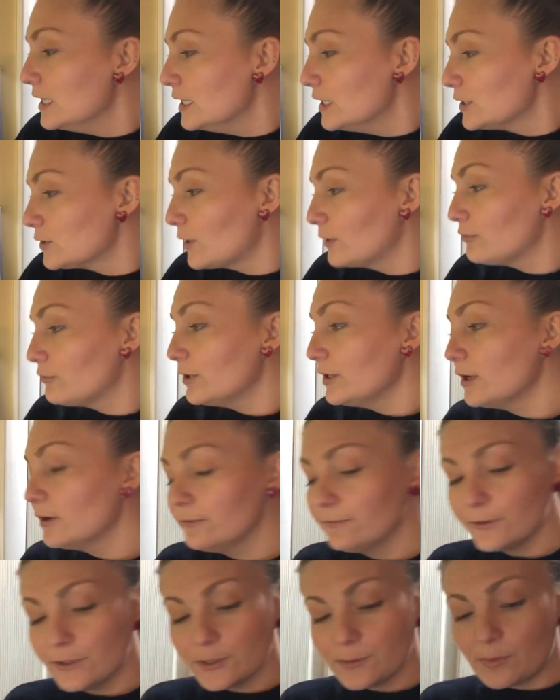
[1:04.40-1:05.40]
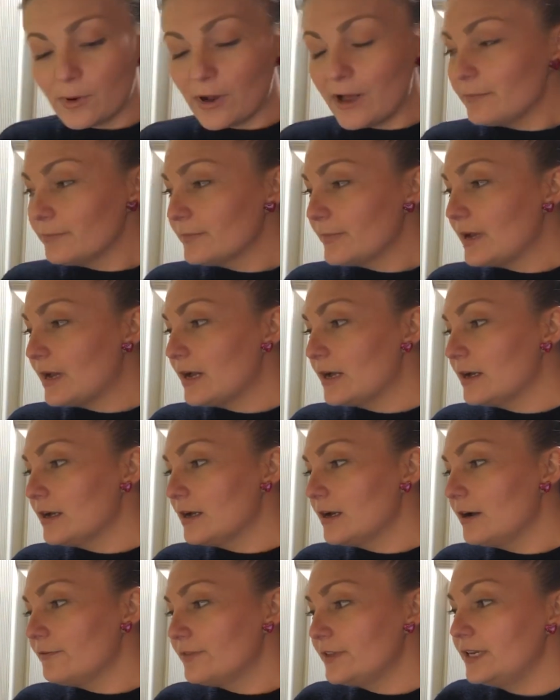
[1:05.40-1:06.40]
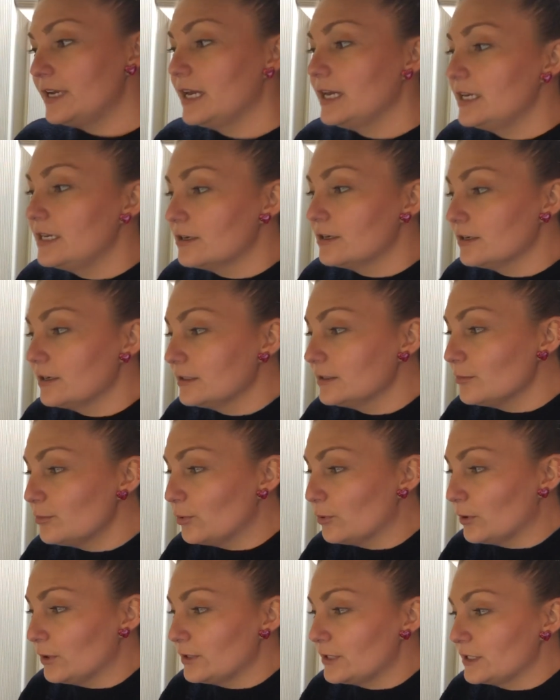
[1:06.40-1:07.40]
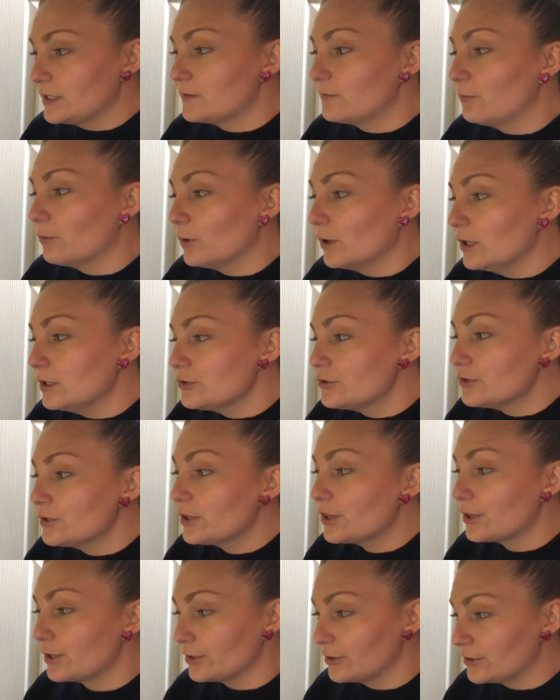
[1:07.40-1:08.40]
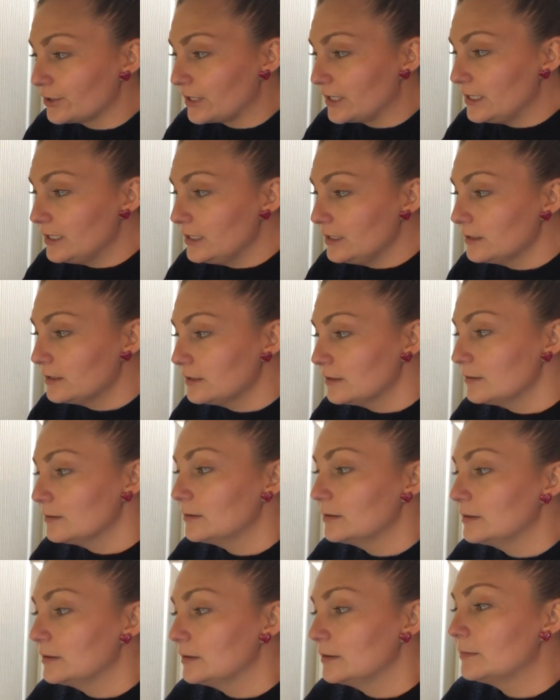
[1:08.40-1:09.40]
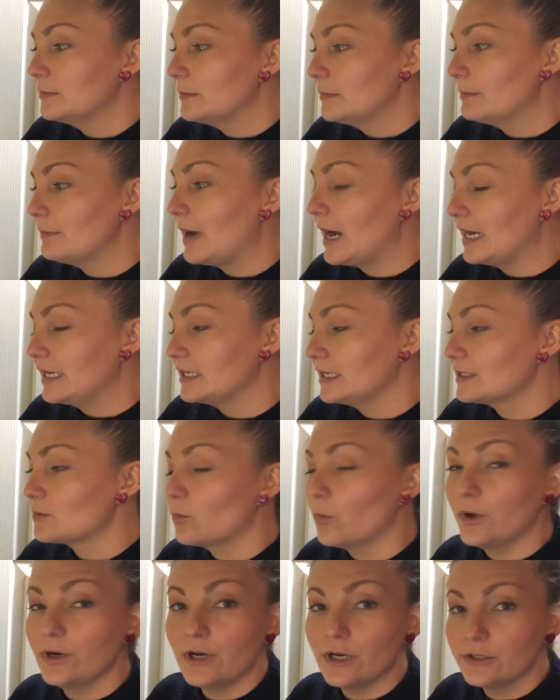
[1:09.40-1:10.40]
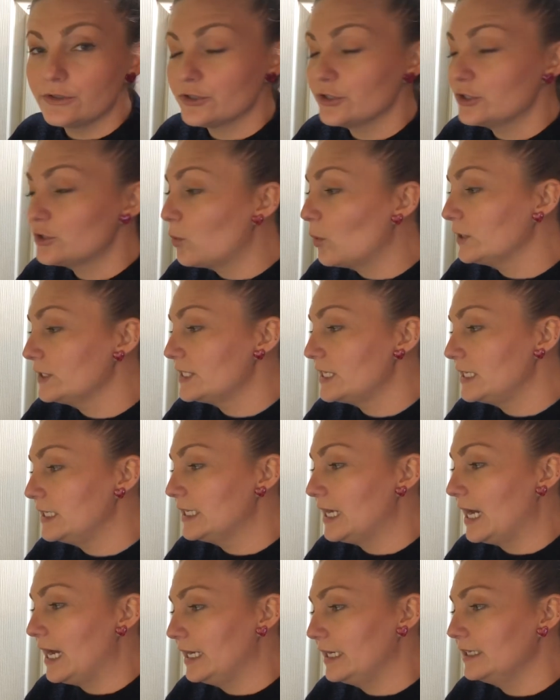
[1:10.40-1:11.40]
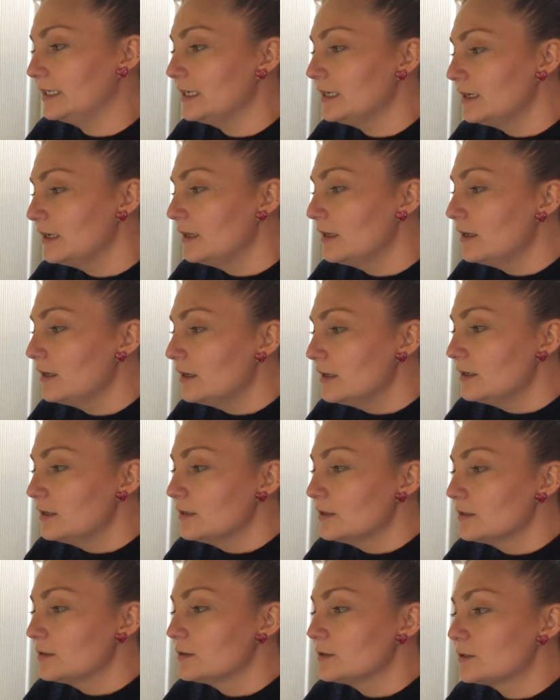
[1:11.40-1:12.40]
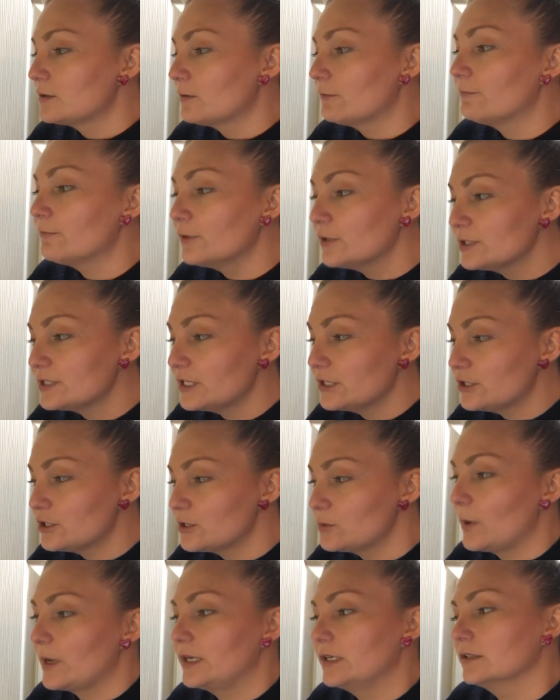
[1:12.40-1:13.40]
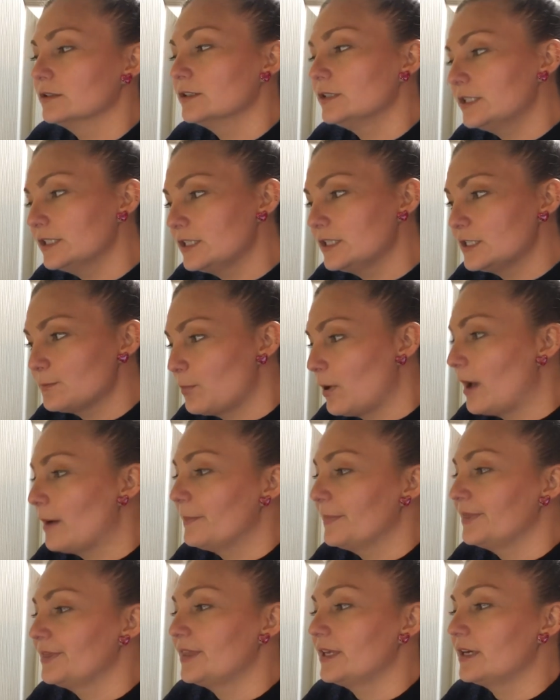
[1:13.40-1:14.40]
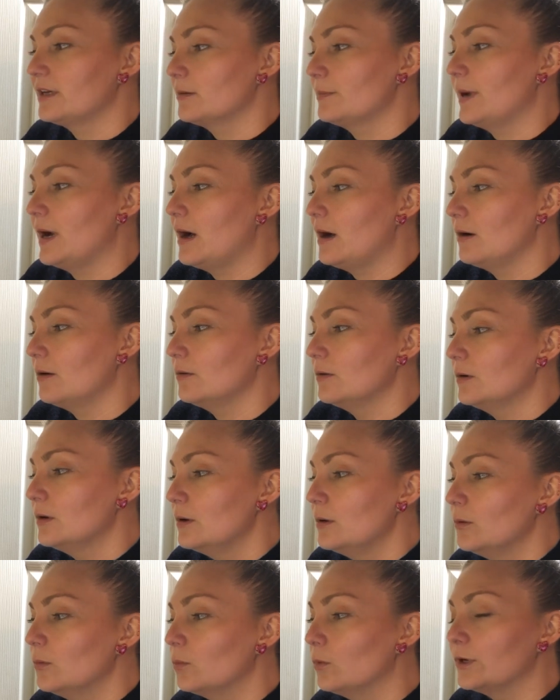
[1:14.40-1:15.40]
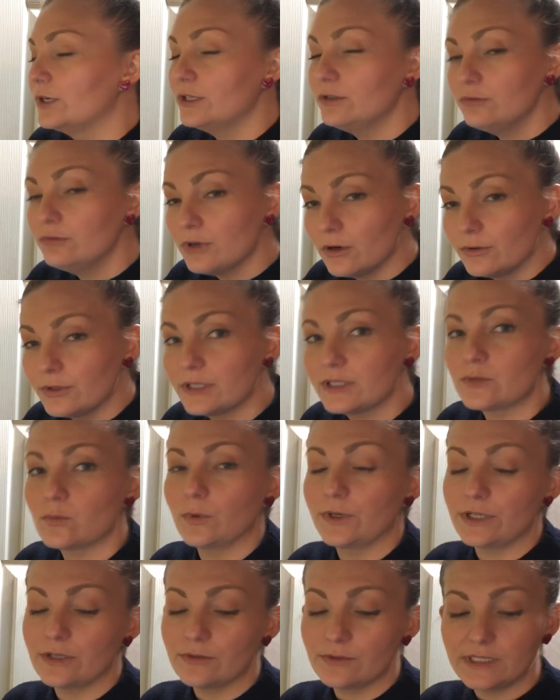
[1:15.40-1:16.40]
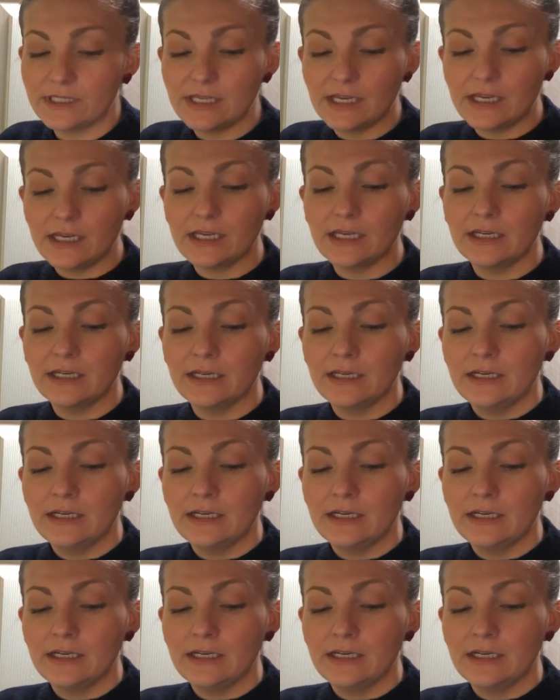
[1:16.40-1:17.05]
So I've written our first problem of the day here on the board. It's 430 minus 129. So first I just want you to look at this problem and think about, what do you notice? What do you see?